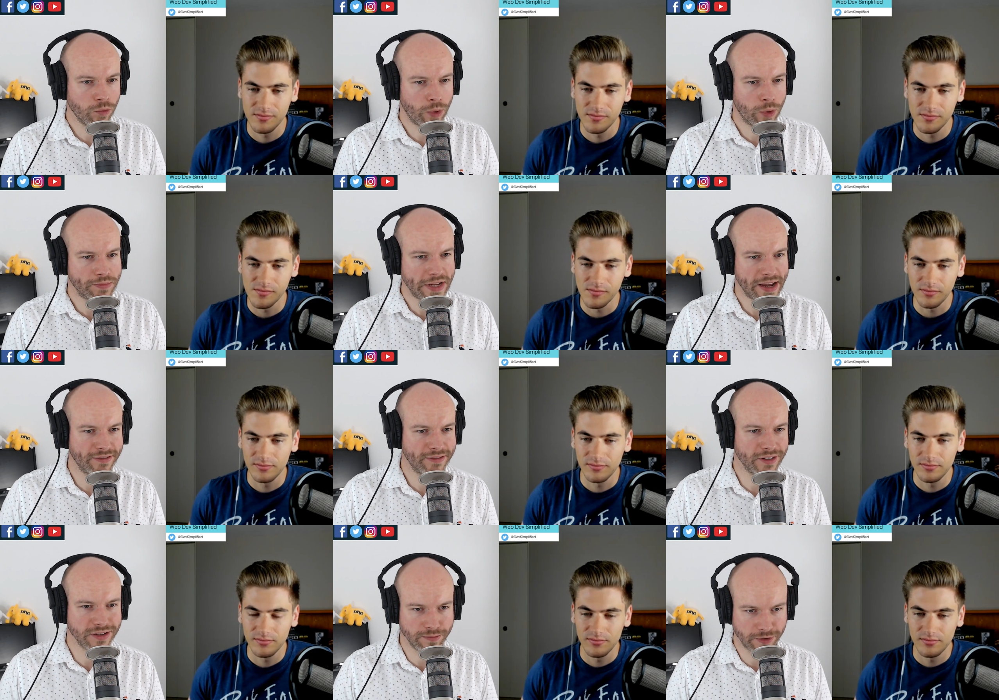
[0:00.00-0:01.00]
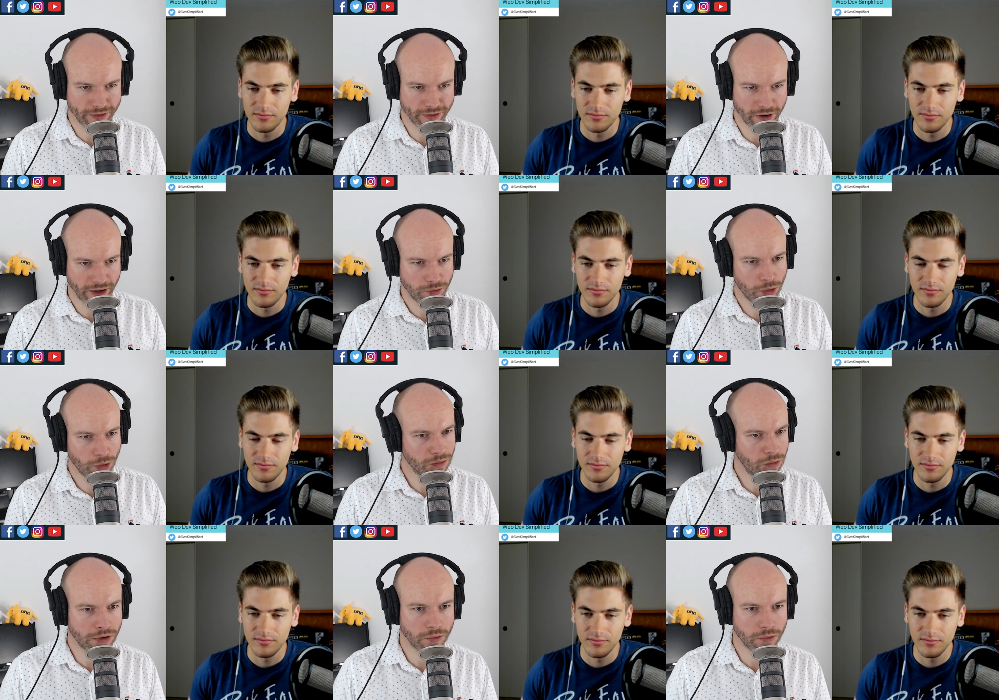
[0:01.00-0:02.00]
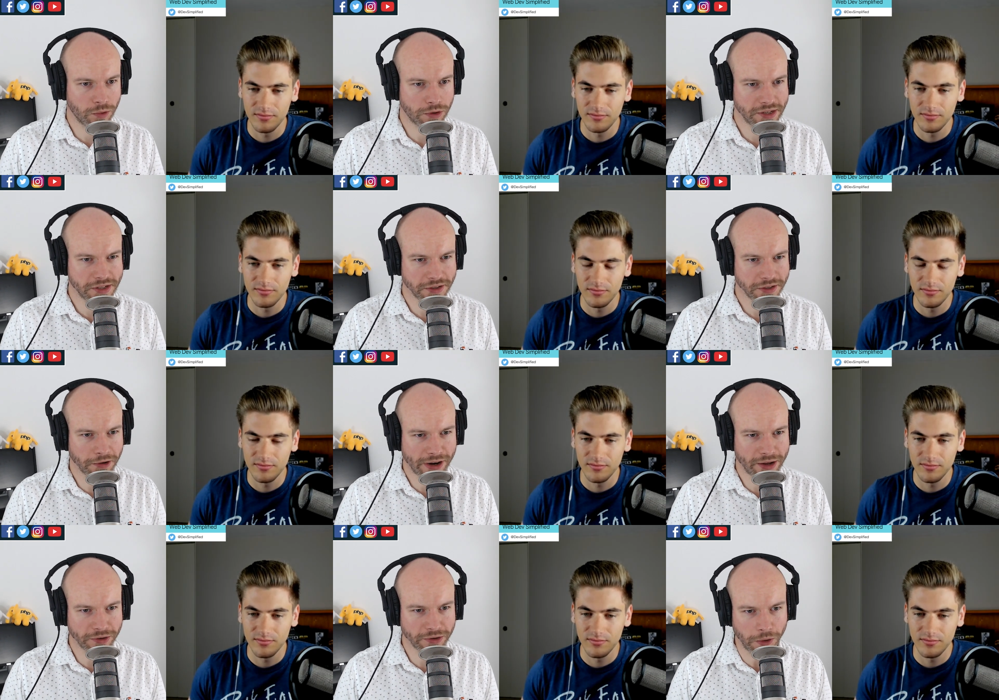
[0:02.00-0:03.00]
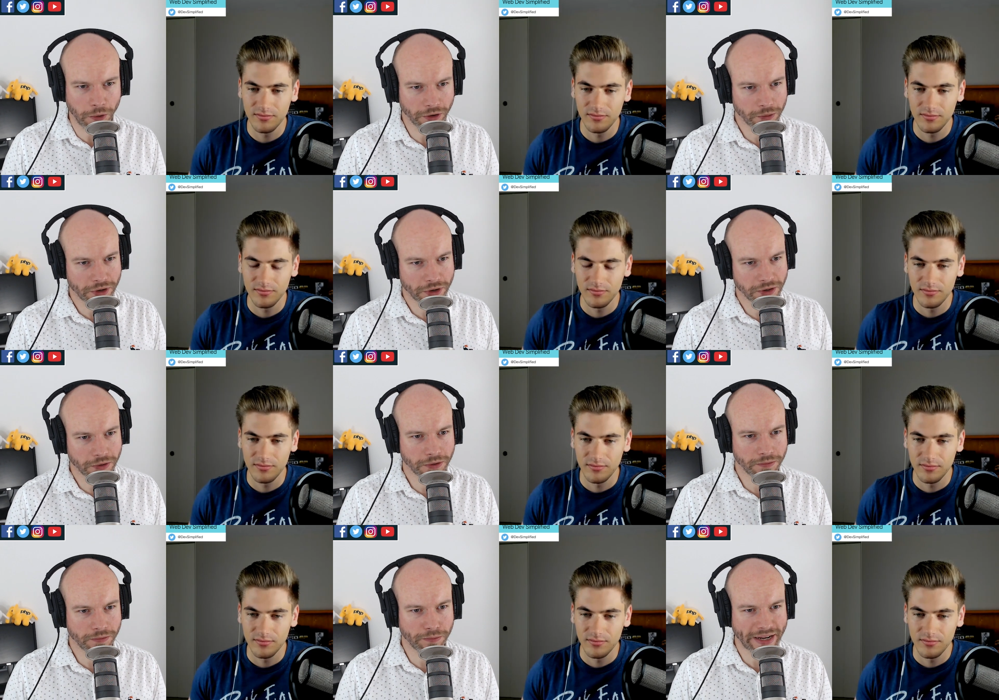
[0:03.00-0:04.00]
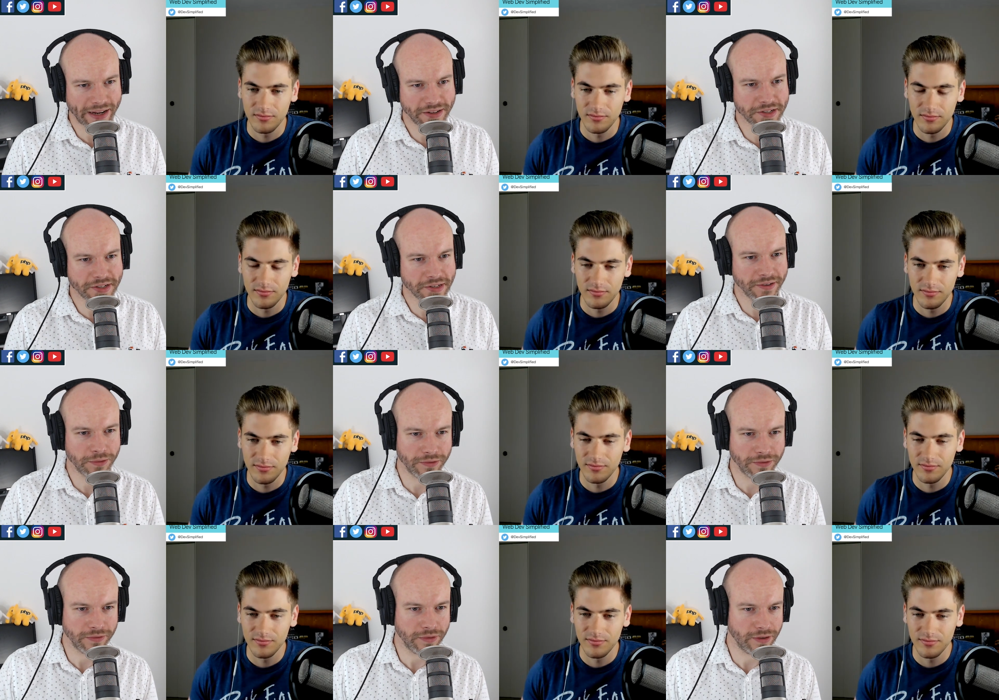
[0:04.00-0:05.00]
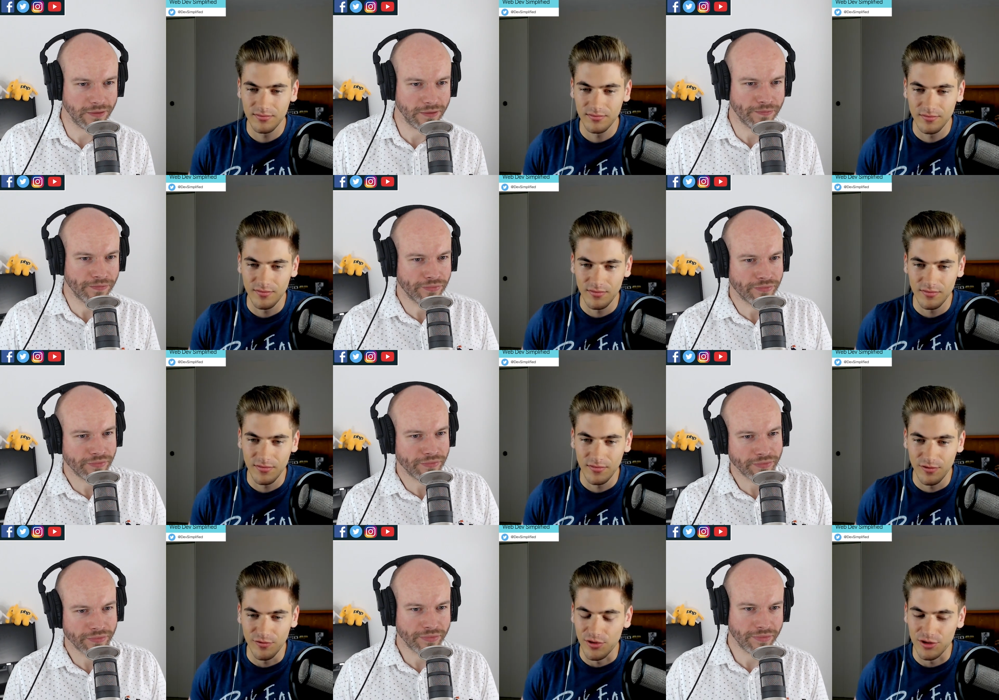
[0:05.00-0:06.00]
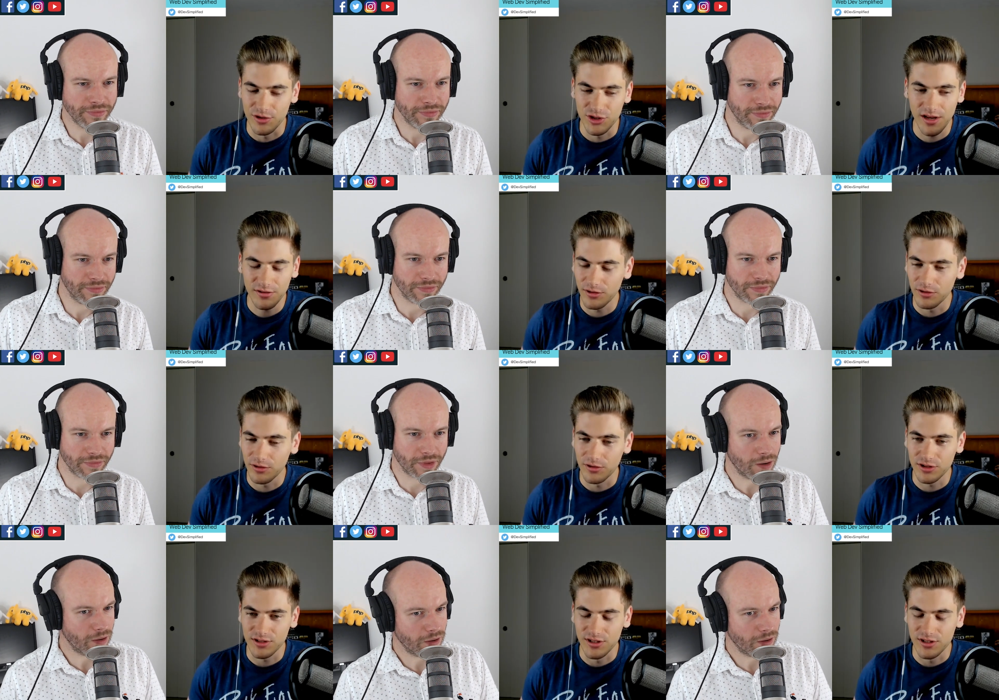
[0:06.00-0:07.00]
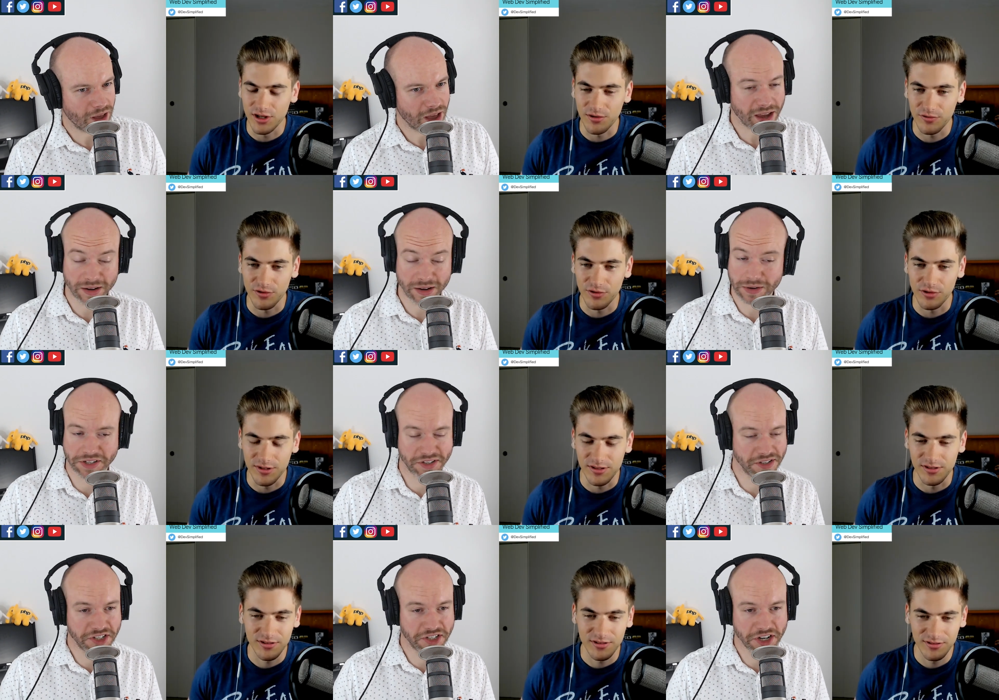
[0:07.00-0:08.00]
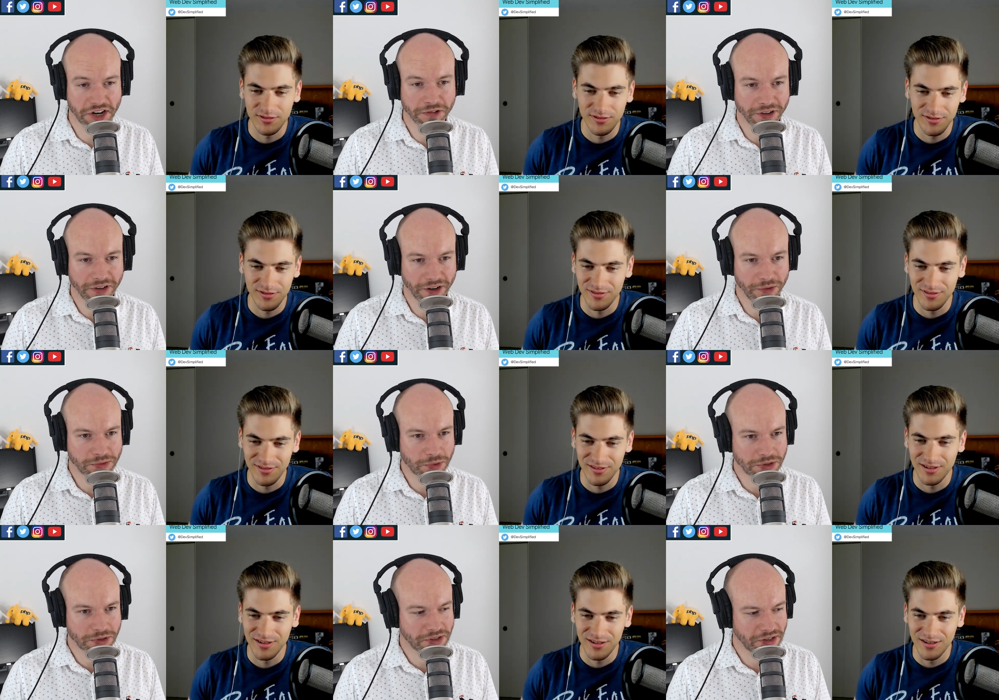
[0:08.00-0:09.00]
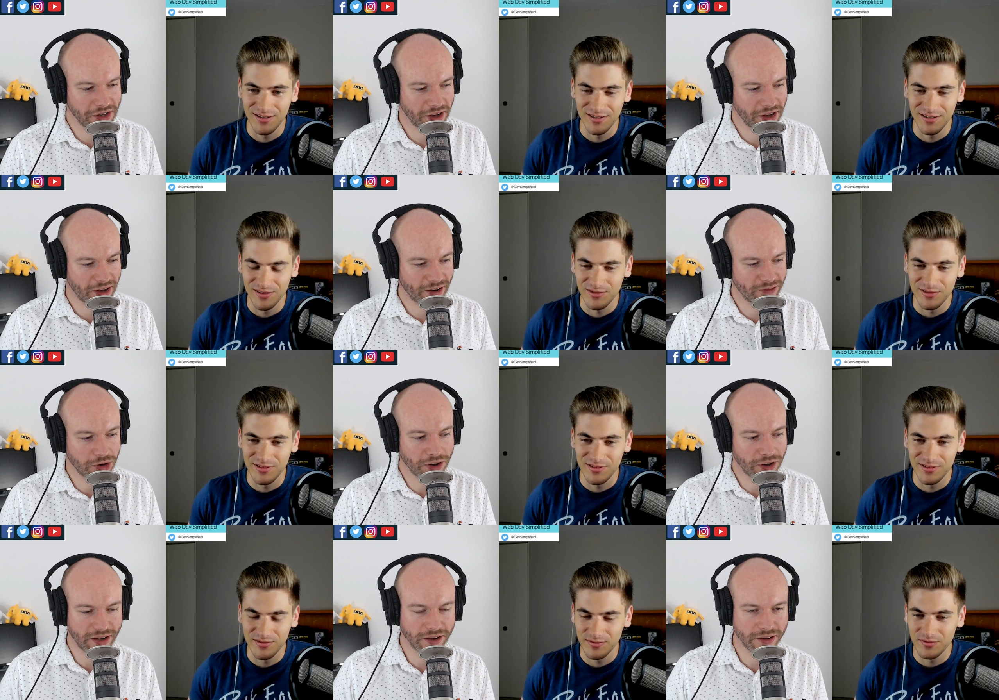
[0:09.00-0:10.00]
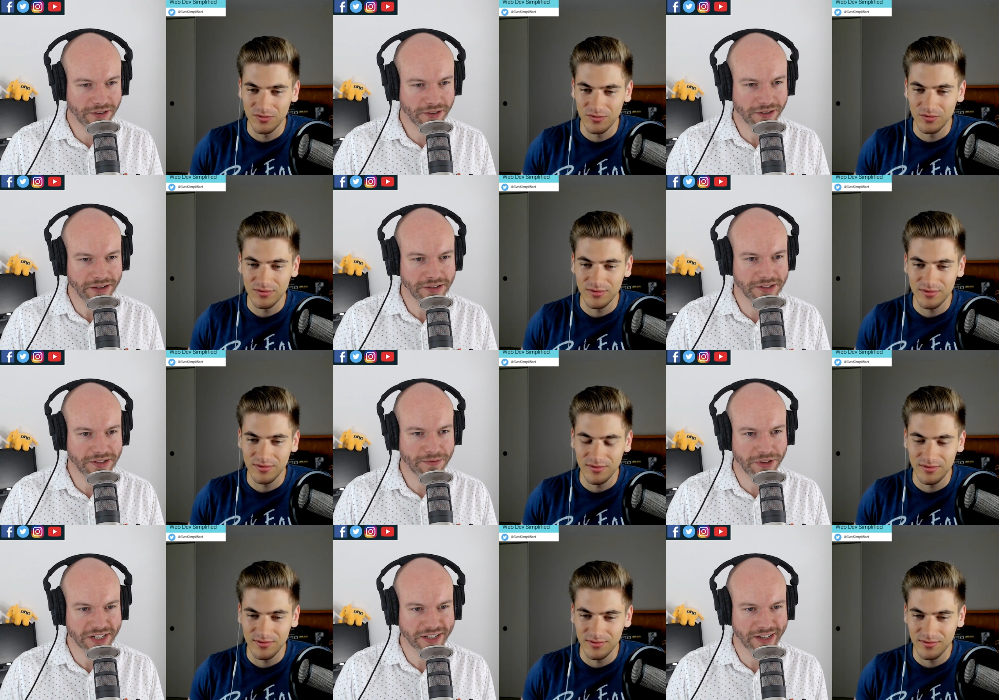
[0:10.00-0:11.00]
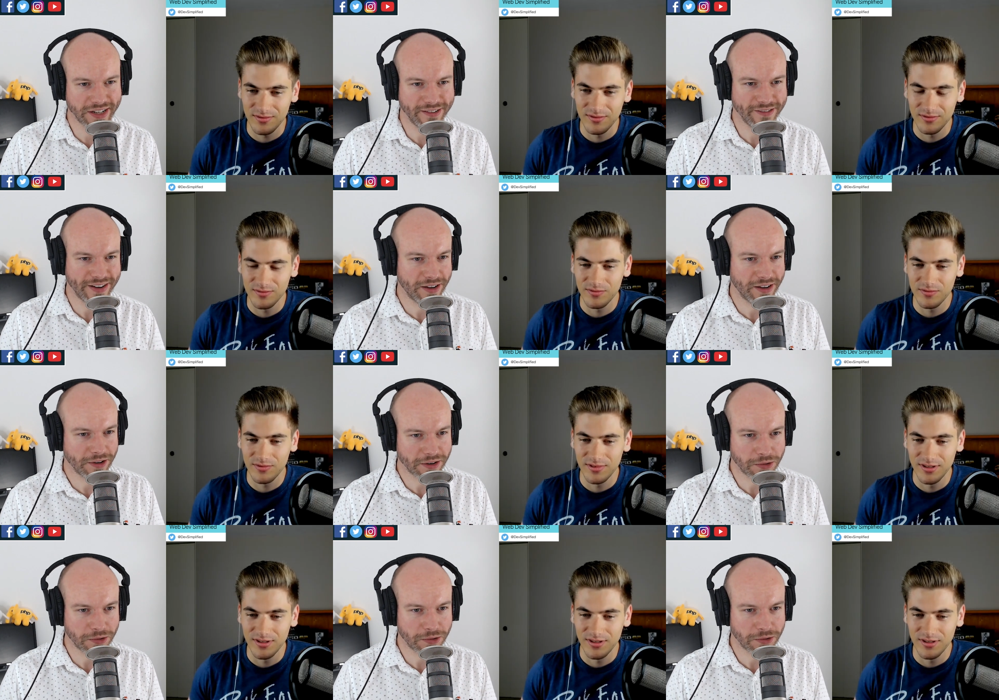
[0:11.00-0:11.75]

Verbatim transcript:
Speaker 1: Web Dev Simplified, what, what, what is around the corner? What are your plans?
Speaker 2: For the channel or just
Speaker 1: in general for uh, the just business? Just in general, you know, what's, what's the, uh, have you got any other things up your sleeve, any other